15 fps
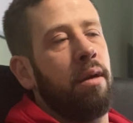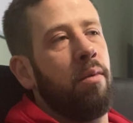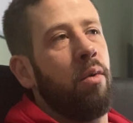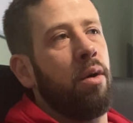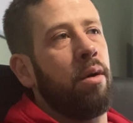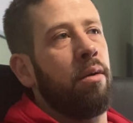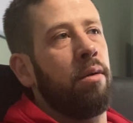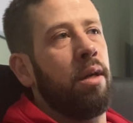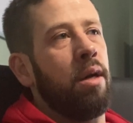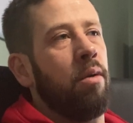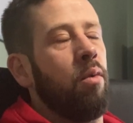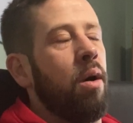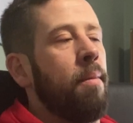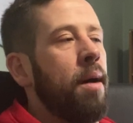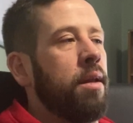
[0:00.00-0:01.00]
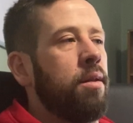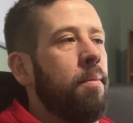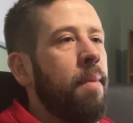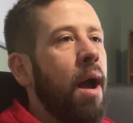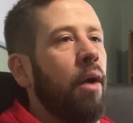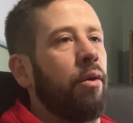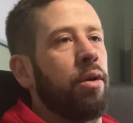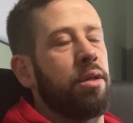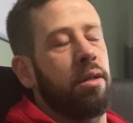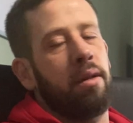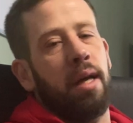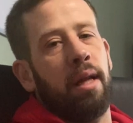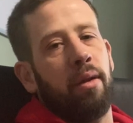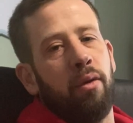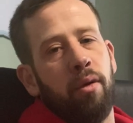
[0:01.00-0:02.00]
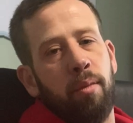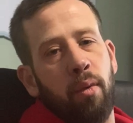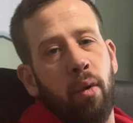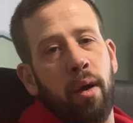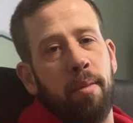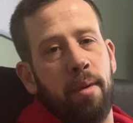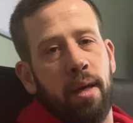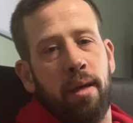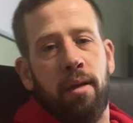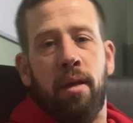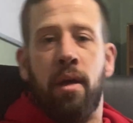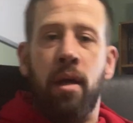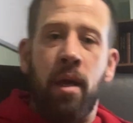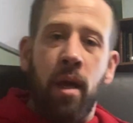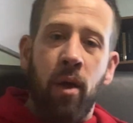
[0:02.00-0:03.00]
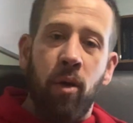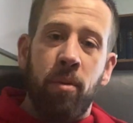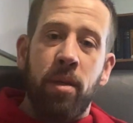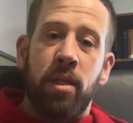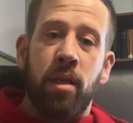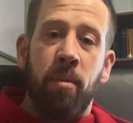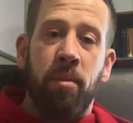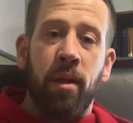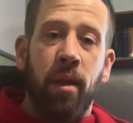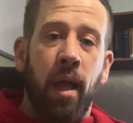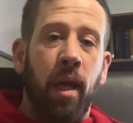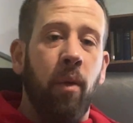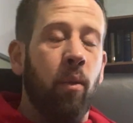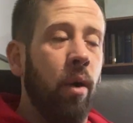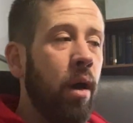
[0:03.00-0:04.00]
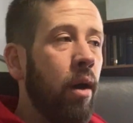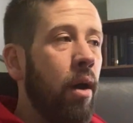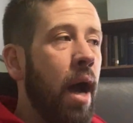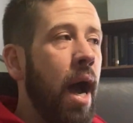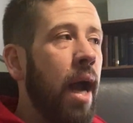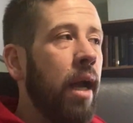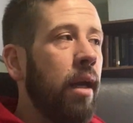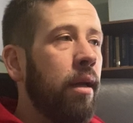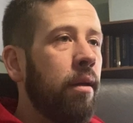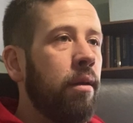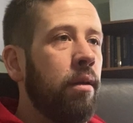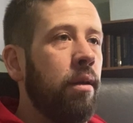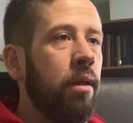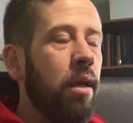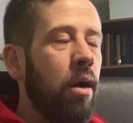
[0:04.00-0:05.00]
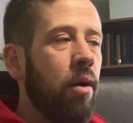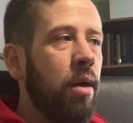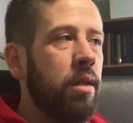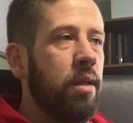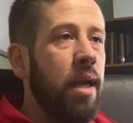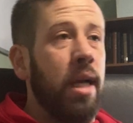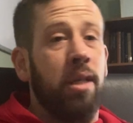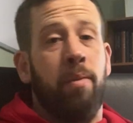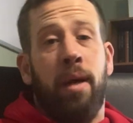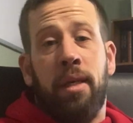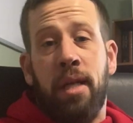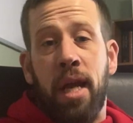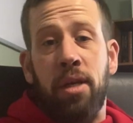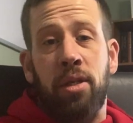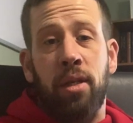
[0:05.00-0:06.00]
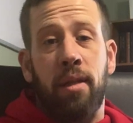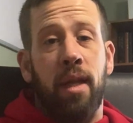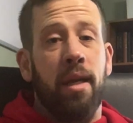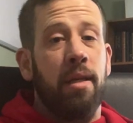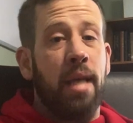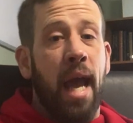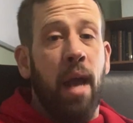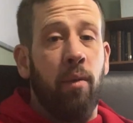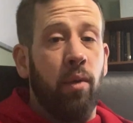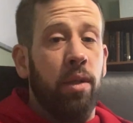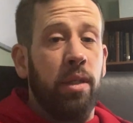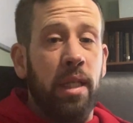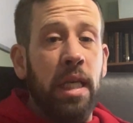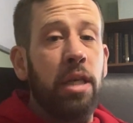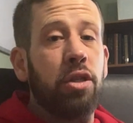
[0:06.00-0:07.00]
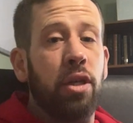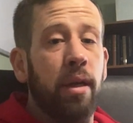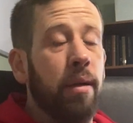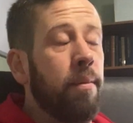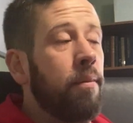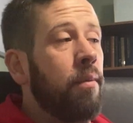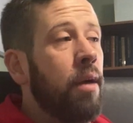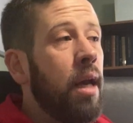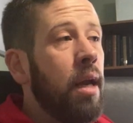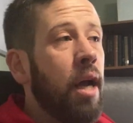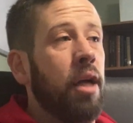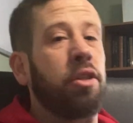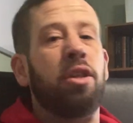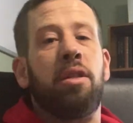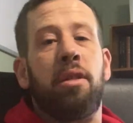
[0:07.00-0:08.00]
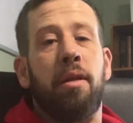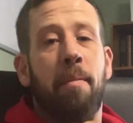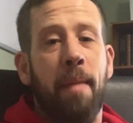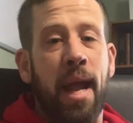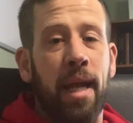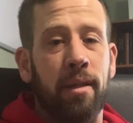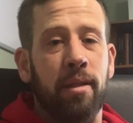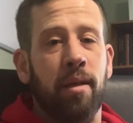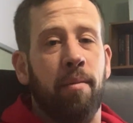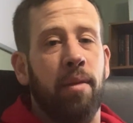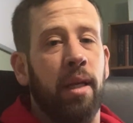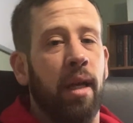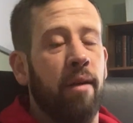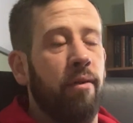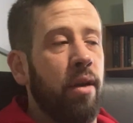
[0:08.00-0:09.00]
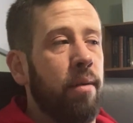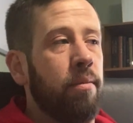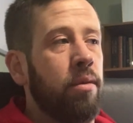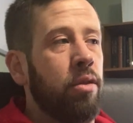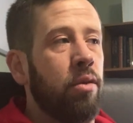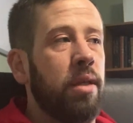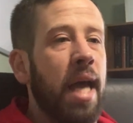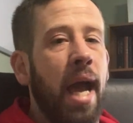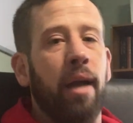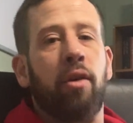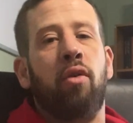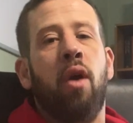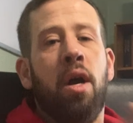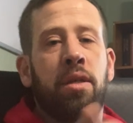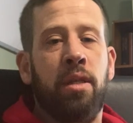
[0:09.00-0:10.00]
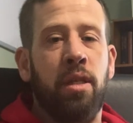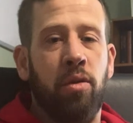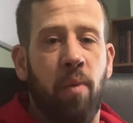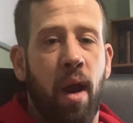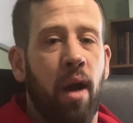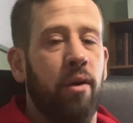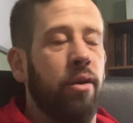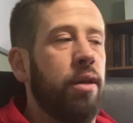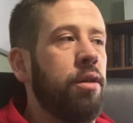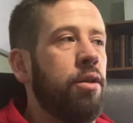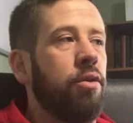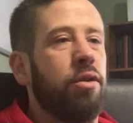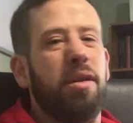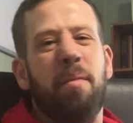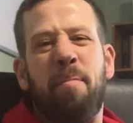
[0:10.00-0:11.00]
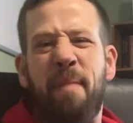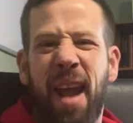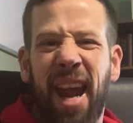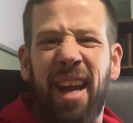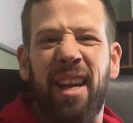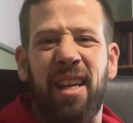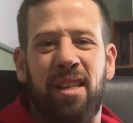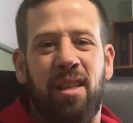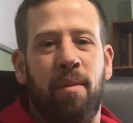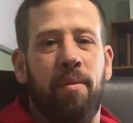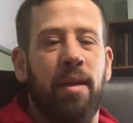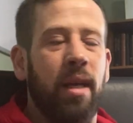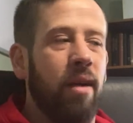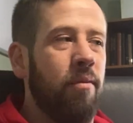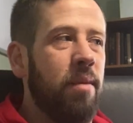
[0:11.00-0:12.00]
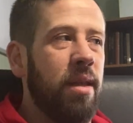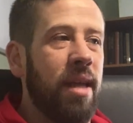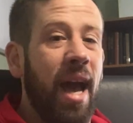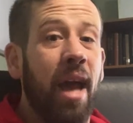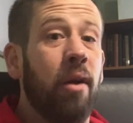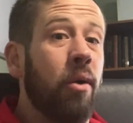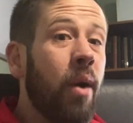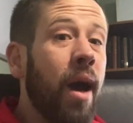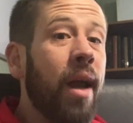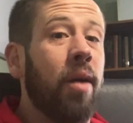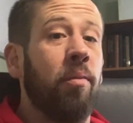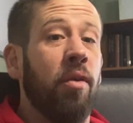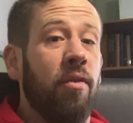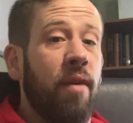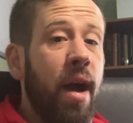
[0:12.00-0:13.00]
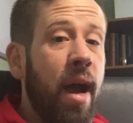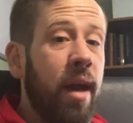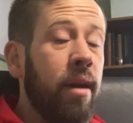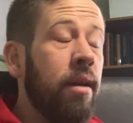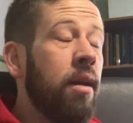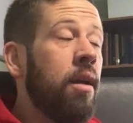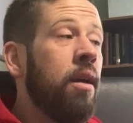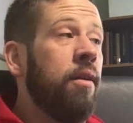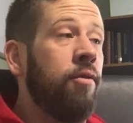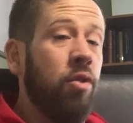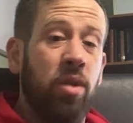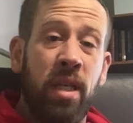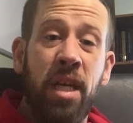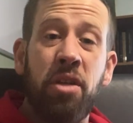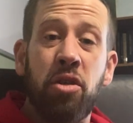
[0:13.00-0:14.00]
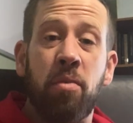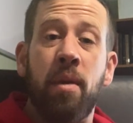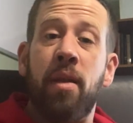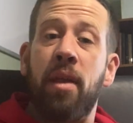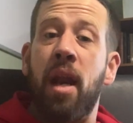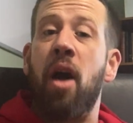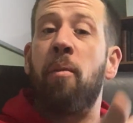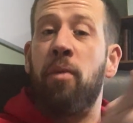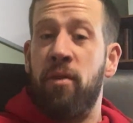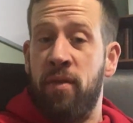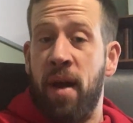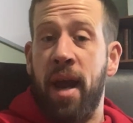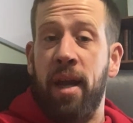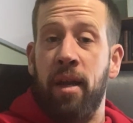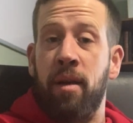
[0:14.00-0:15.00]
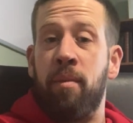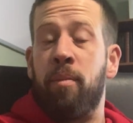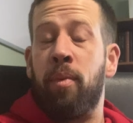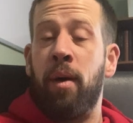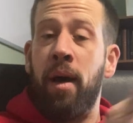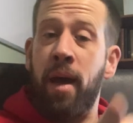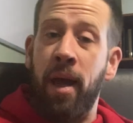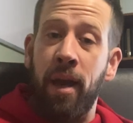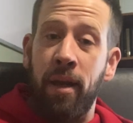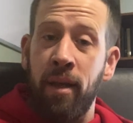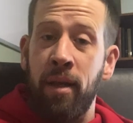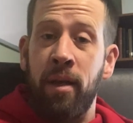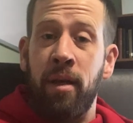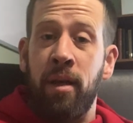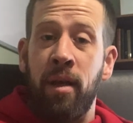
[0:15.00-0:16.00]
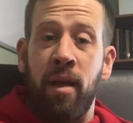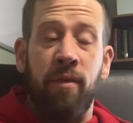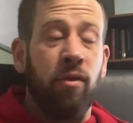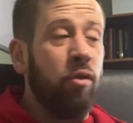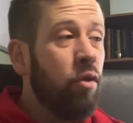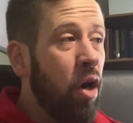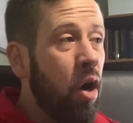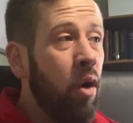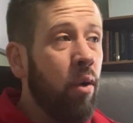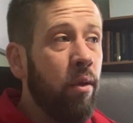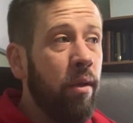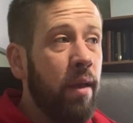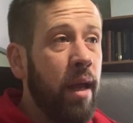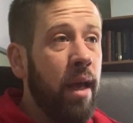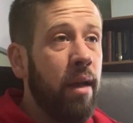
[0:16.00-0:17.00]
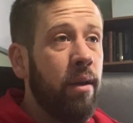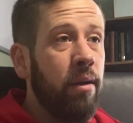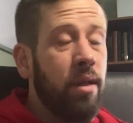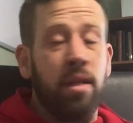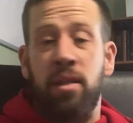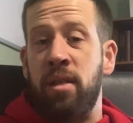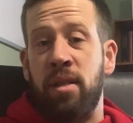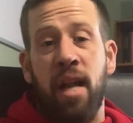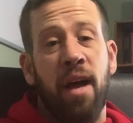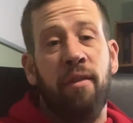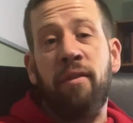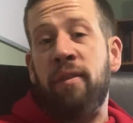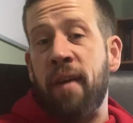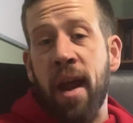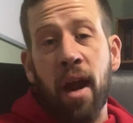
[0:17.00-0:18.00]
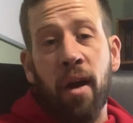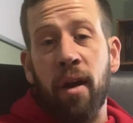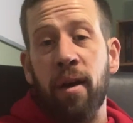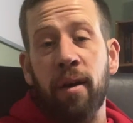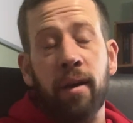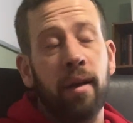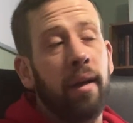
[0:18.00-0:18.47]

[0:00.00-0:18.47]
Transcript: And what might the boundaries of that little boy be? It would be something like, well, it's an expectation that dad would teach him and not just demand something of him. So dad crossed his boundaries. You're demanding something of me that I don't know how to provide. If you teach me, then I'll provide it. But if you don't, then this is not fair.